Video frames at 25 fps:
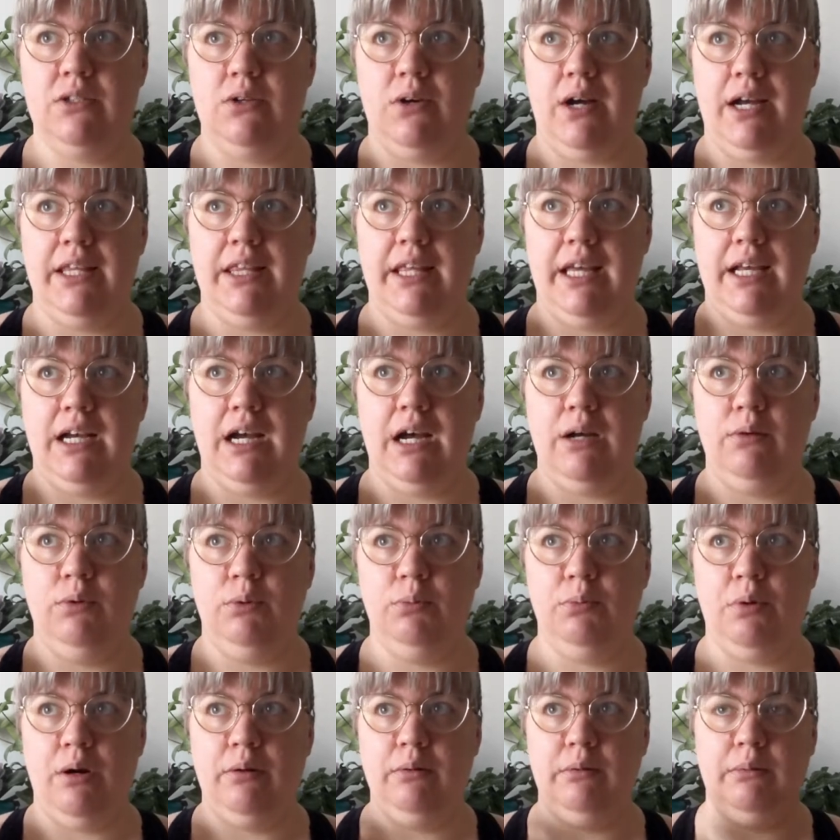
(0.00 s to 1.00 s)
So I think I
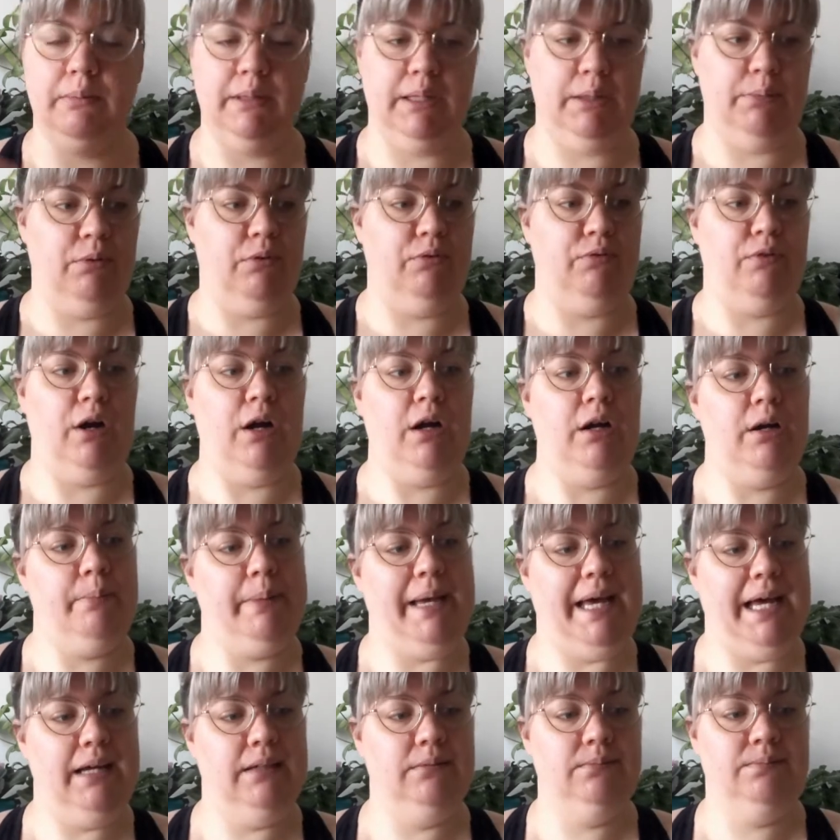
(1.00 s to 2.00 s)
would probably prefer it
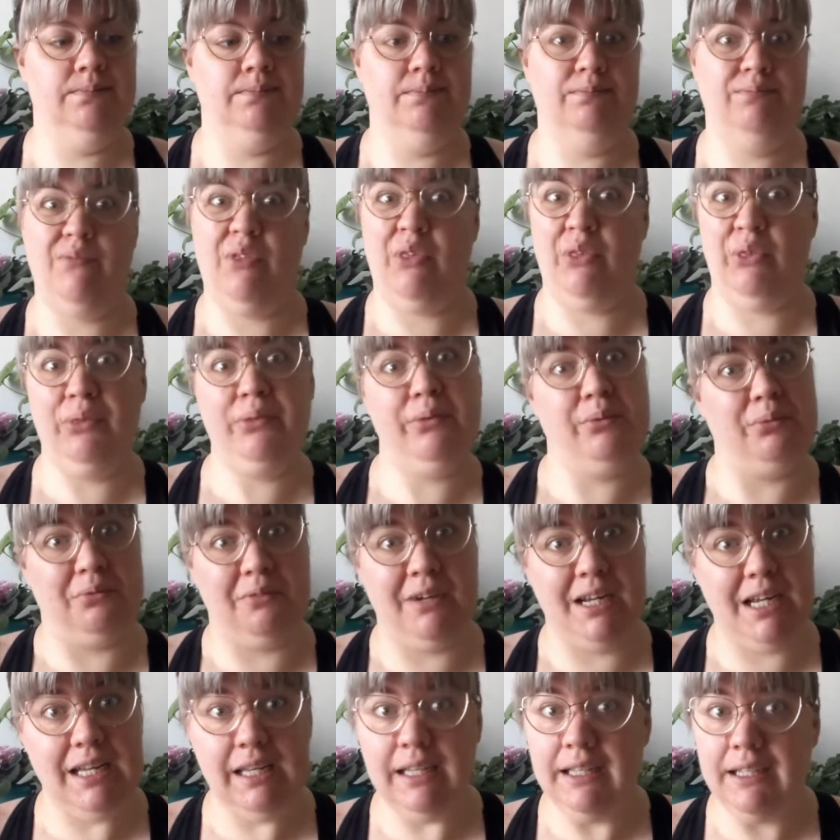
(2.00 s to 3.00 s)
about
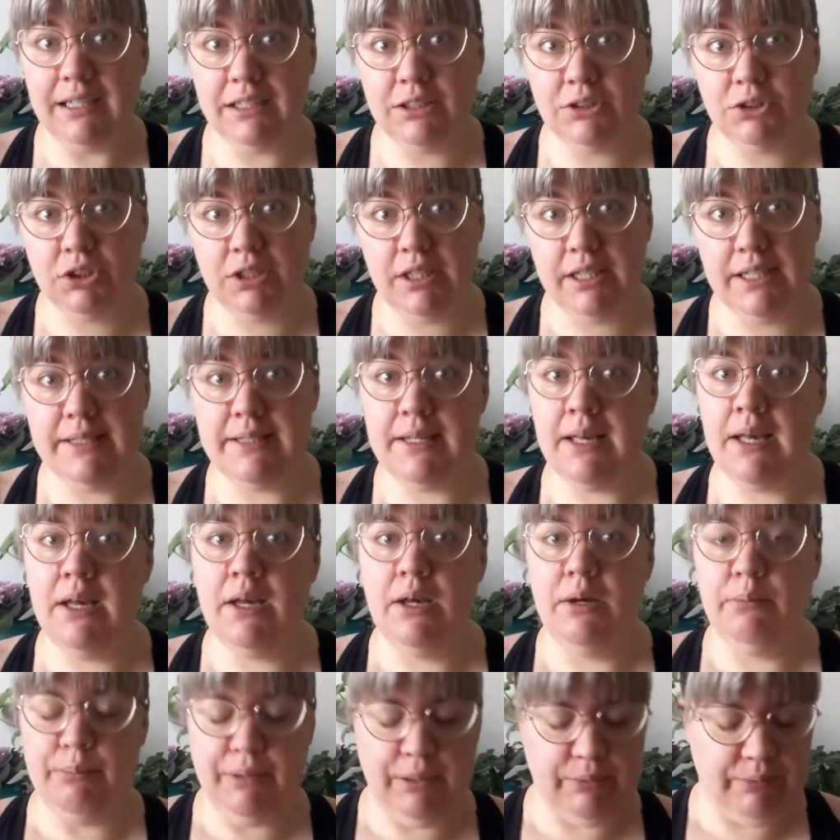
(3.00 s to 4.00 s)
3 inches,
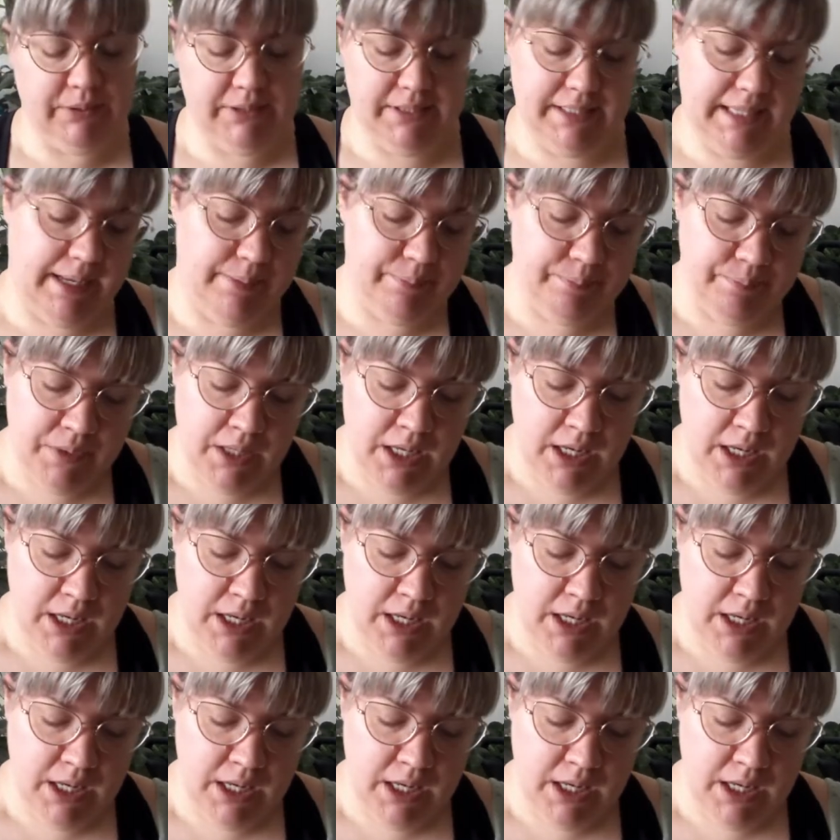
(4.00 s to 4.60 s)
but we'll see.